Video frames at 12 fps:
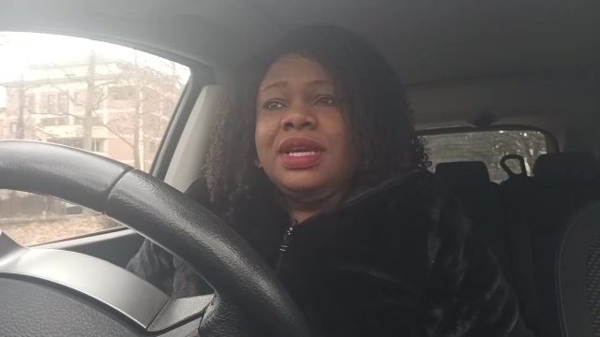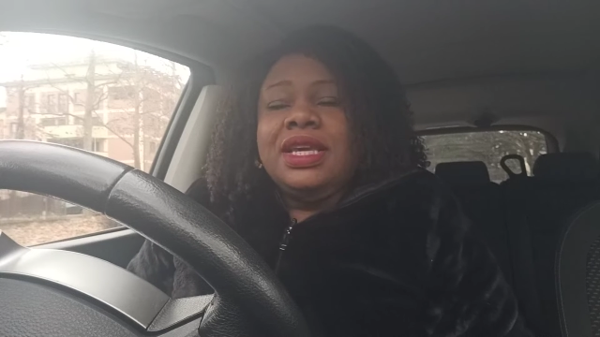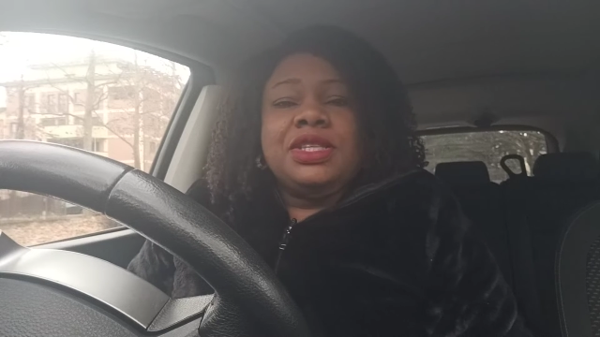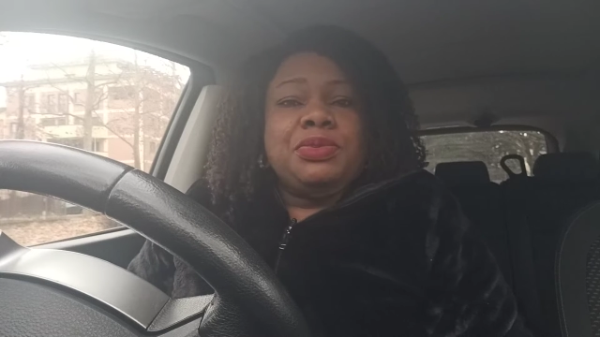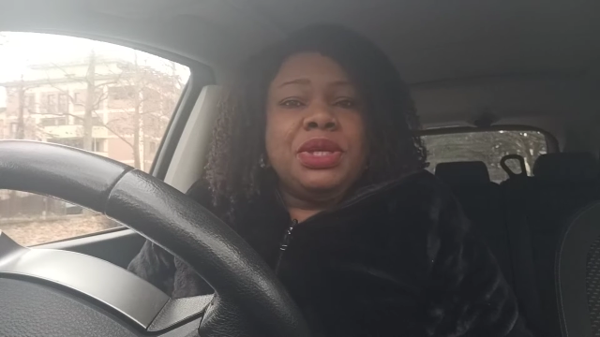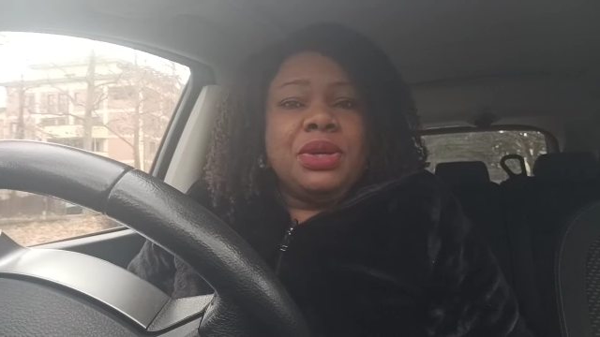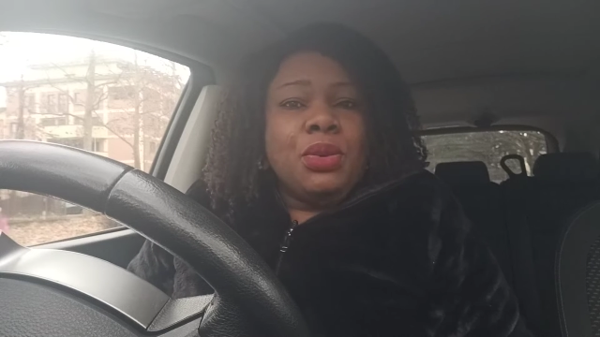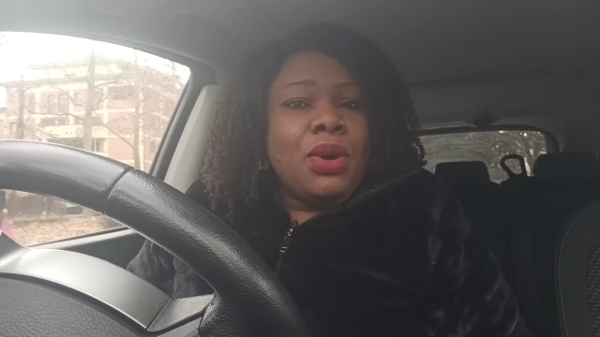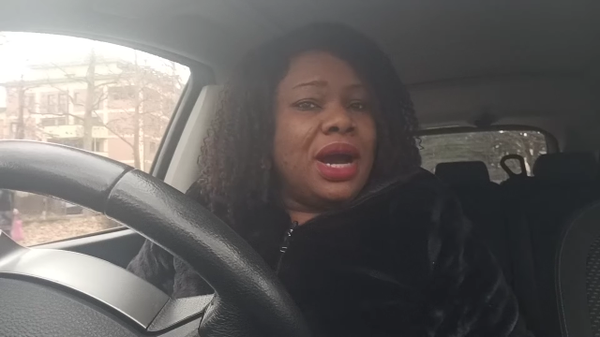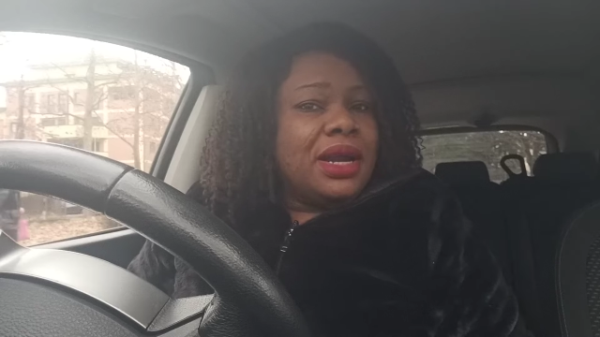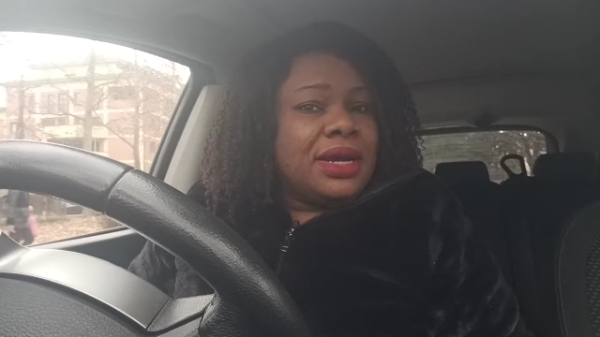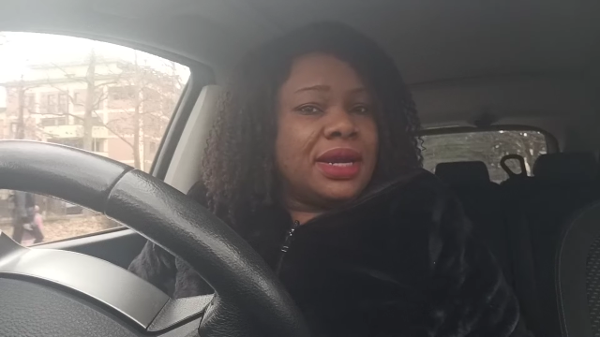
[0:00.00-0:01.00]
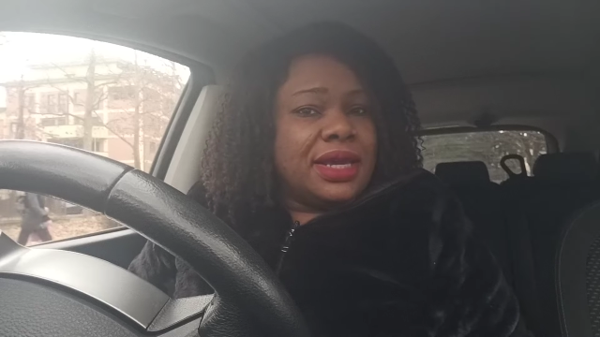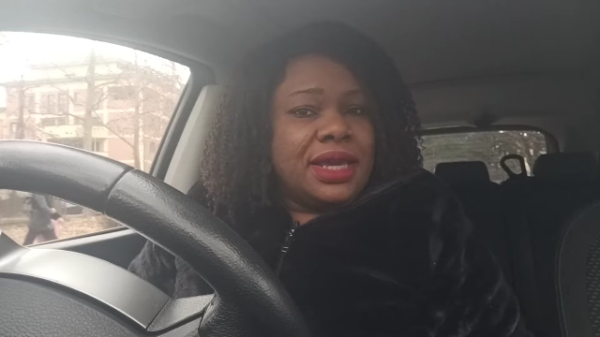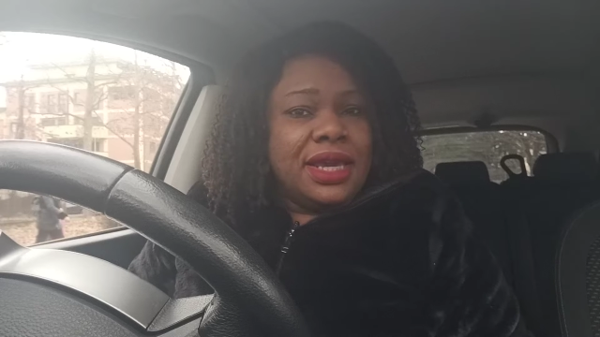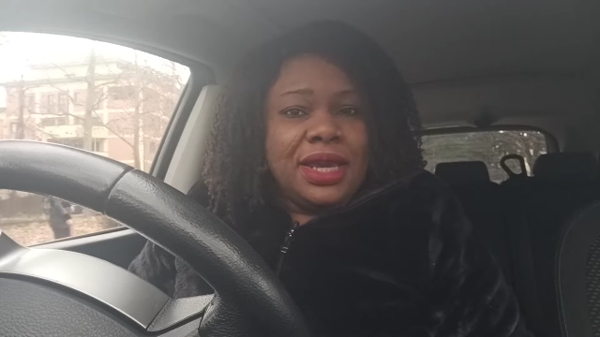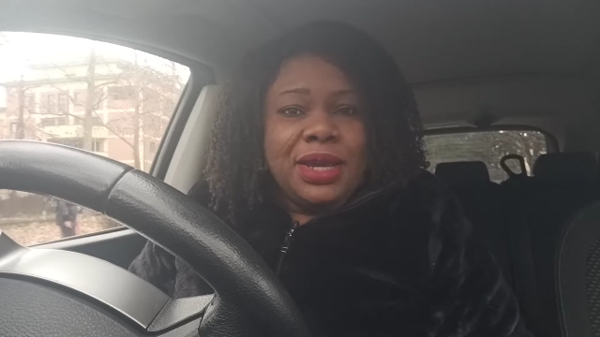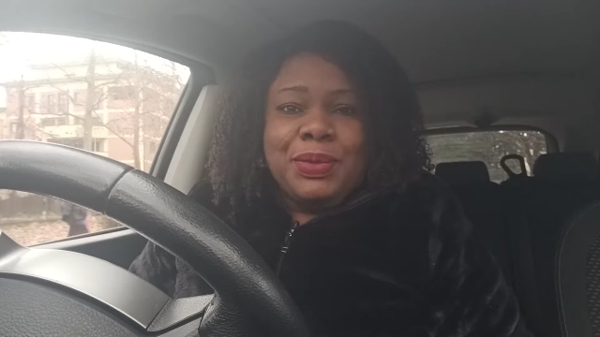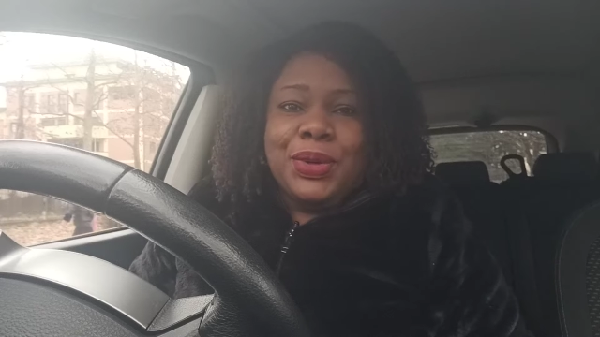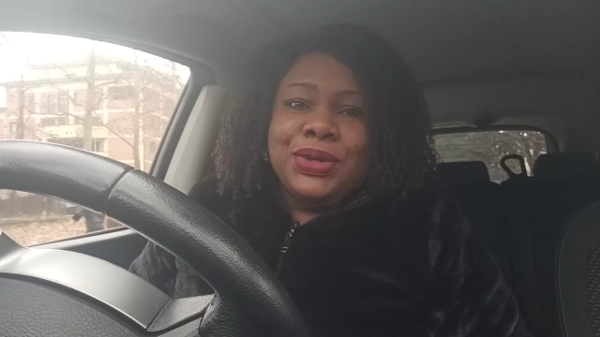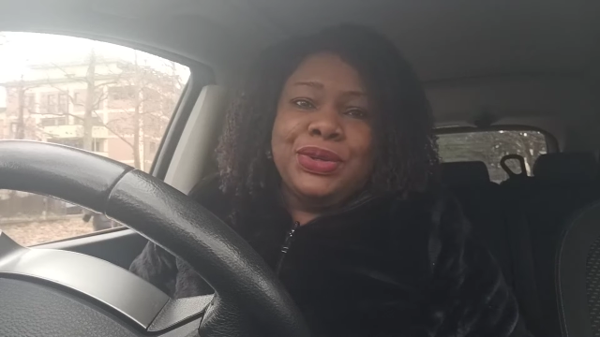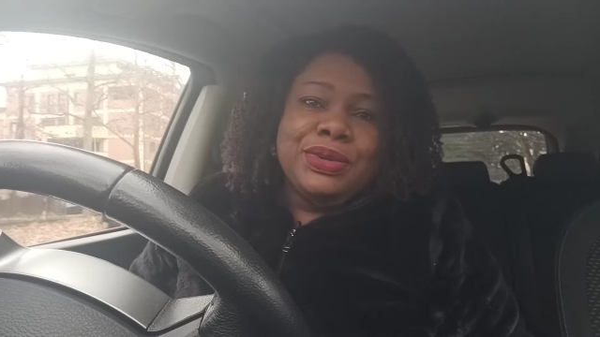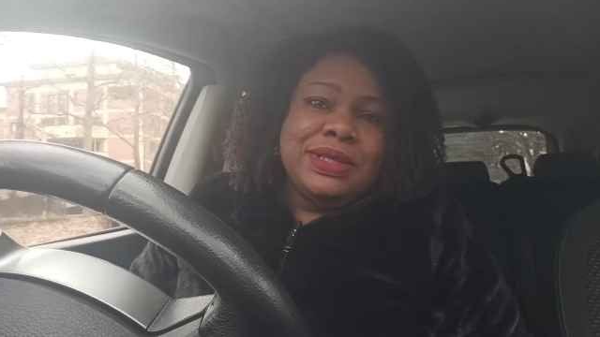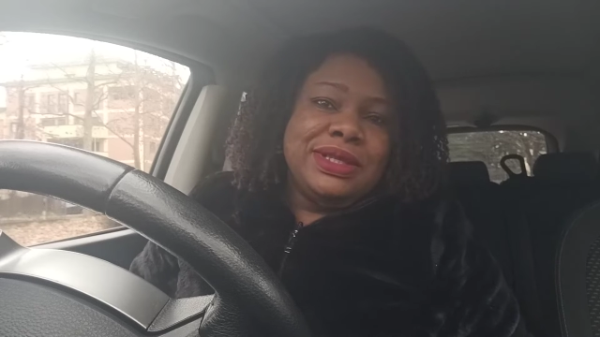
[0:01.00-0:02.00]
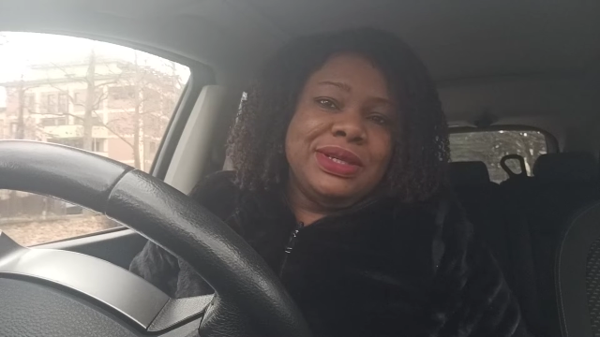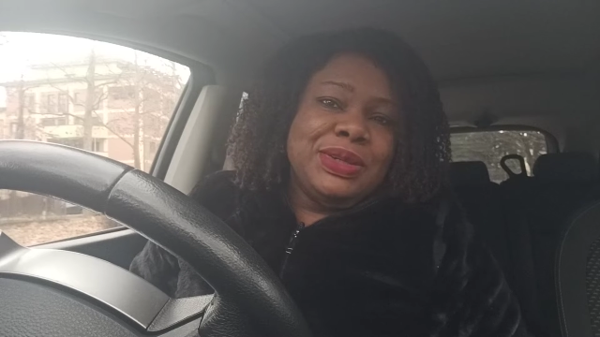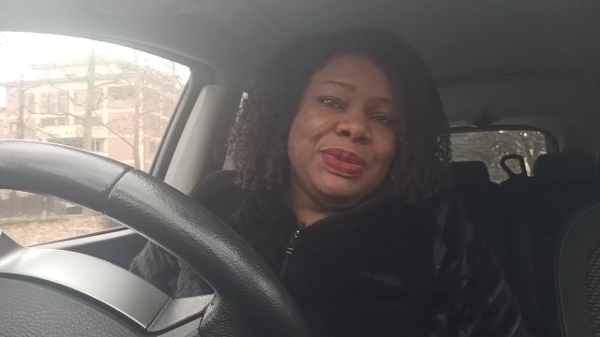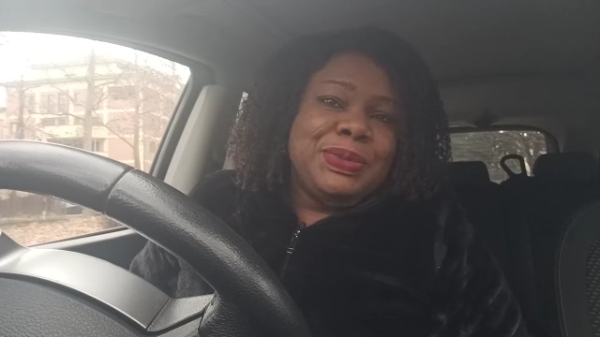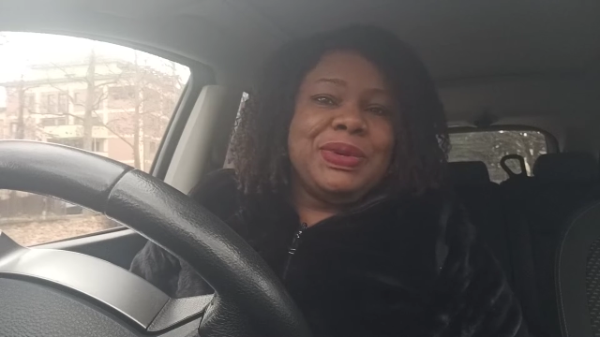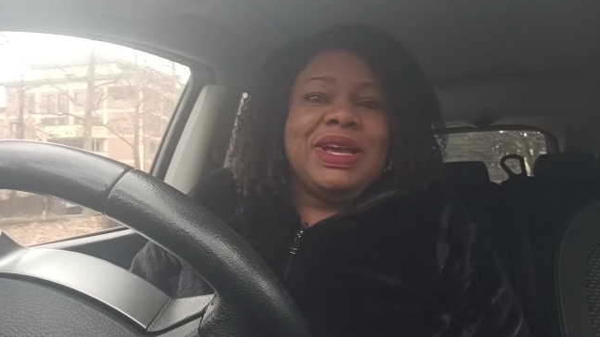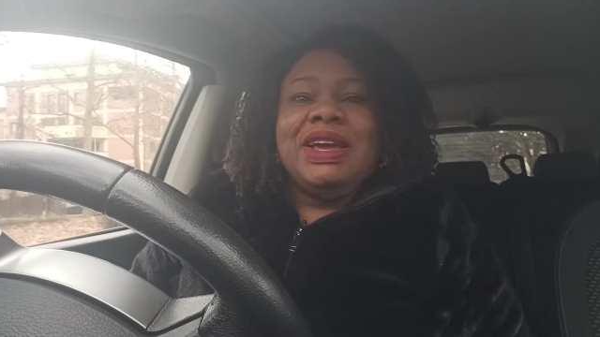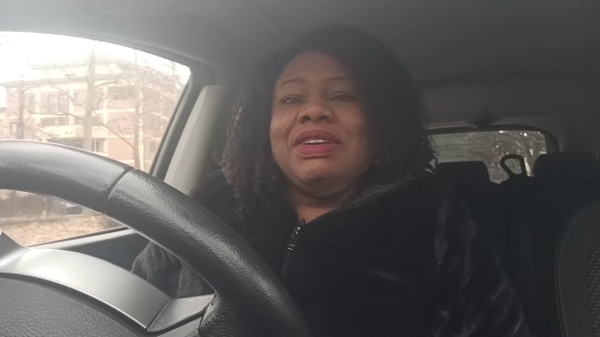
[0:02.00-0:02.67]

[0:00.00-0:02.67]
It's been a while that I came on YouTube.